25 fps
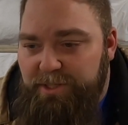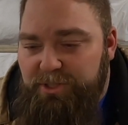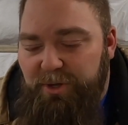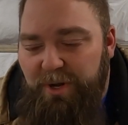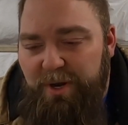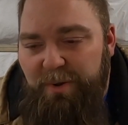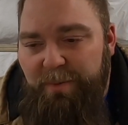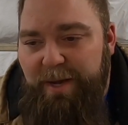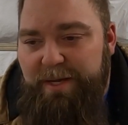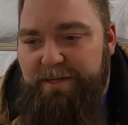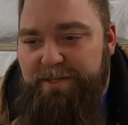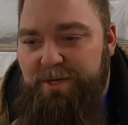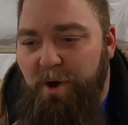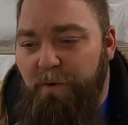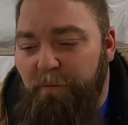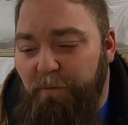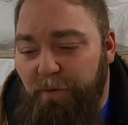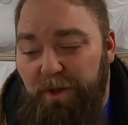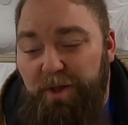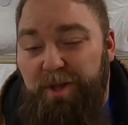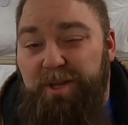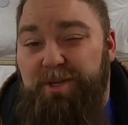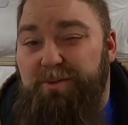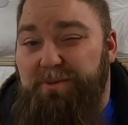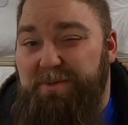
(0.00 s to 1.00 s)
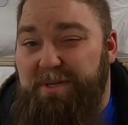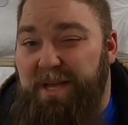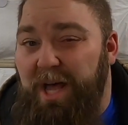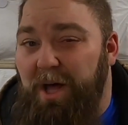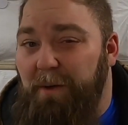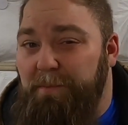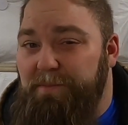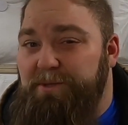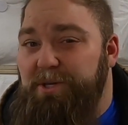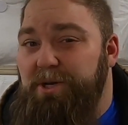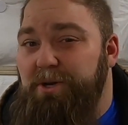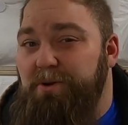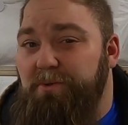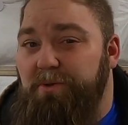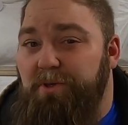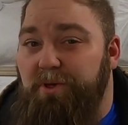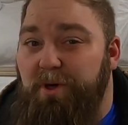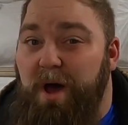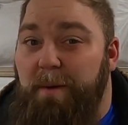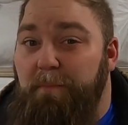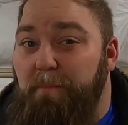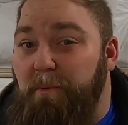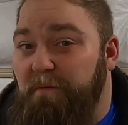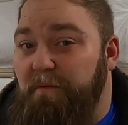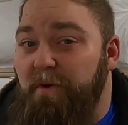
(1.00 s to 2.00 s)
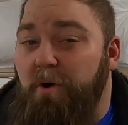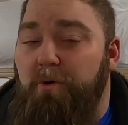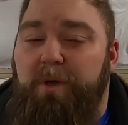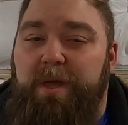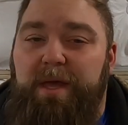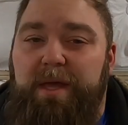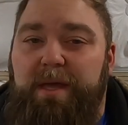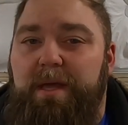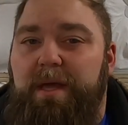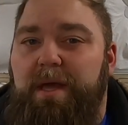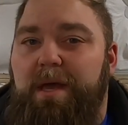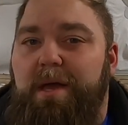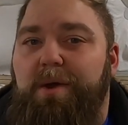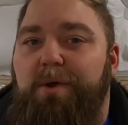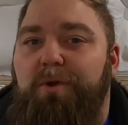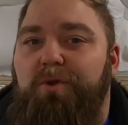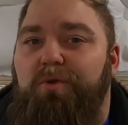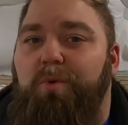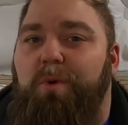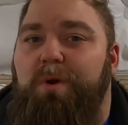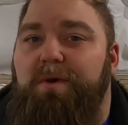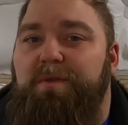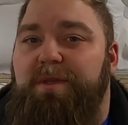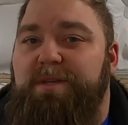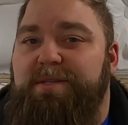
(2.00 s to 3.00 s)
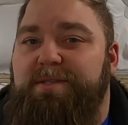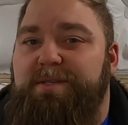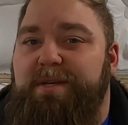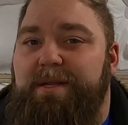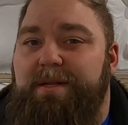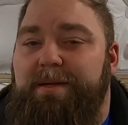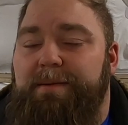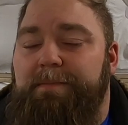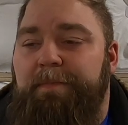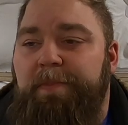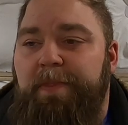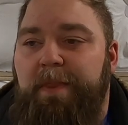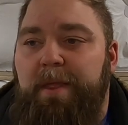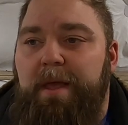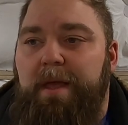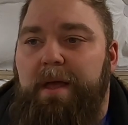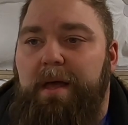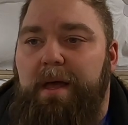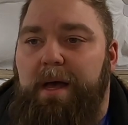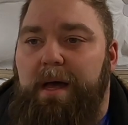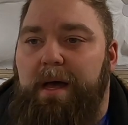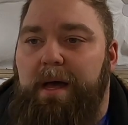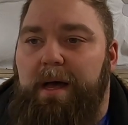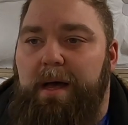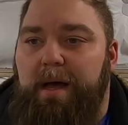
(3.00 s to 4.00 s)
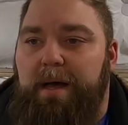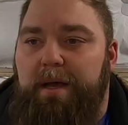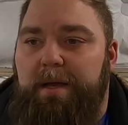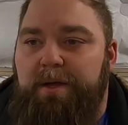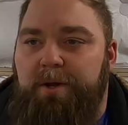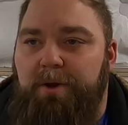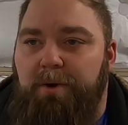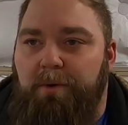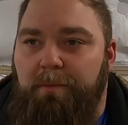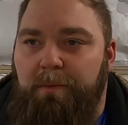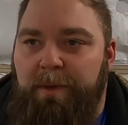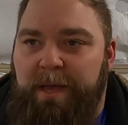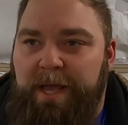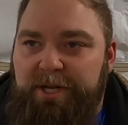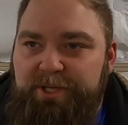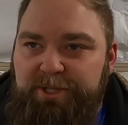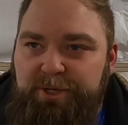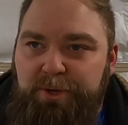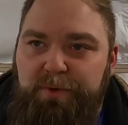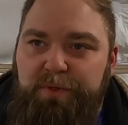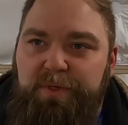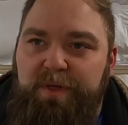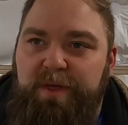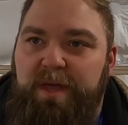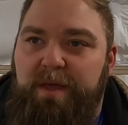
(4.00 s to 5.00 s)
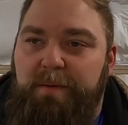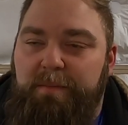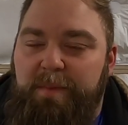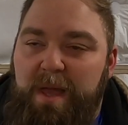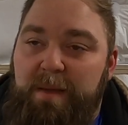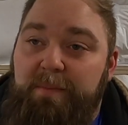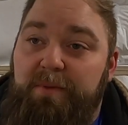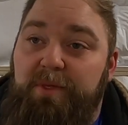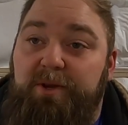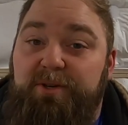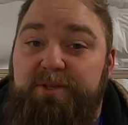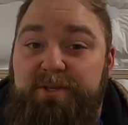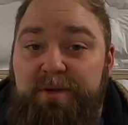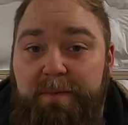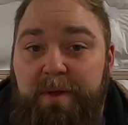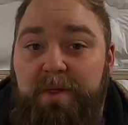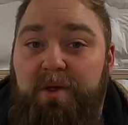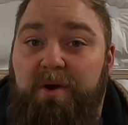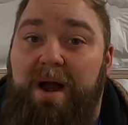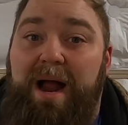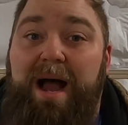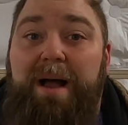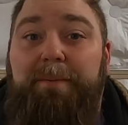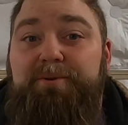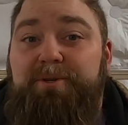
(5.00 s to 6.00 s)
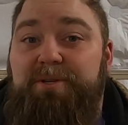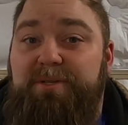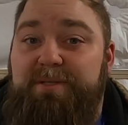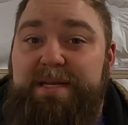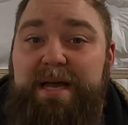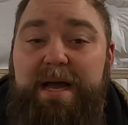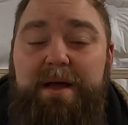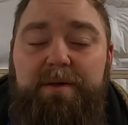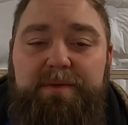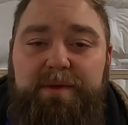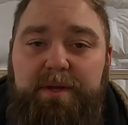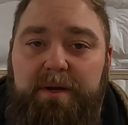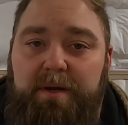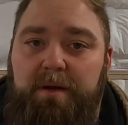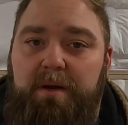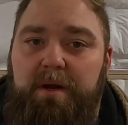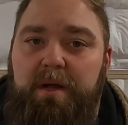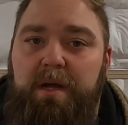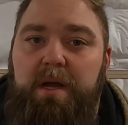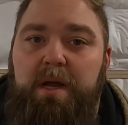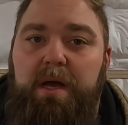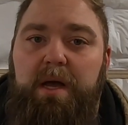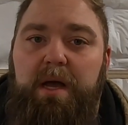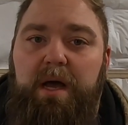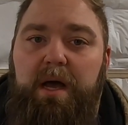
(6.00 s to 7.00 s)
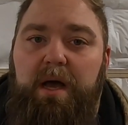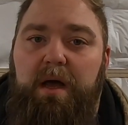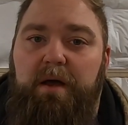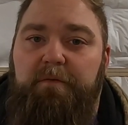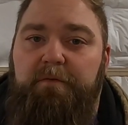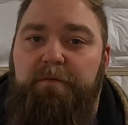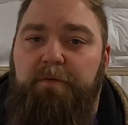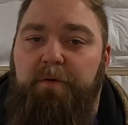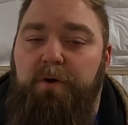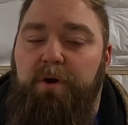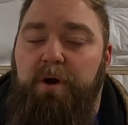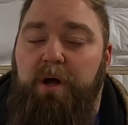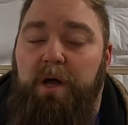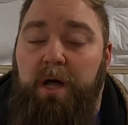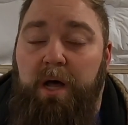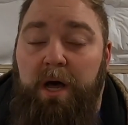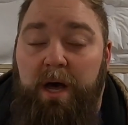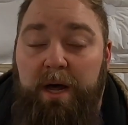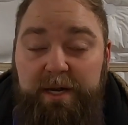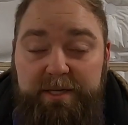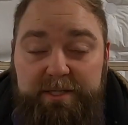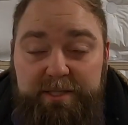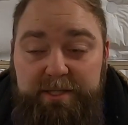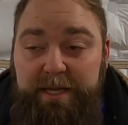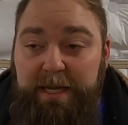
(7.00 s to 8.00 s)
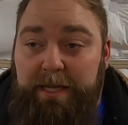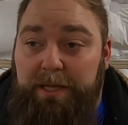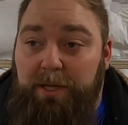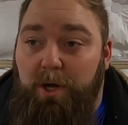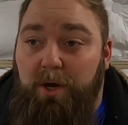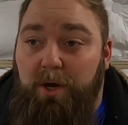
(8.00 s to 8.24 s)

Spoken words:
So anyways, hopefully this was a help to you, thought-provoking, to where this can, get you thinking maybe there's some other options out there. For honestly a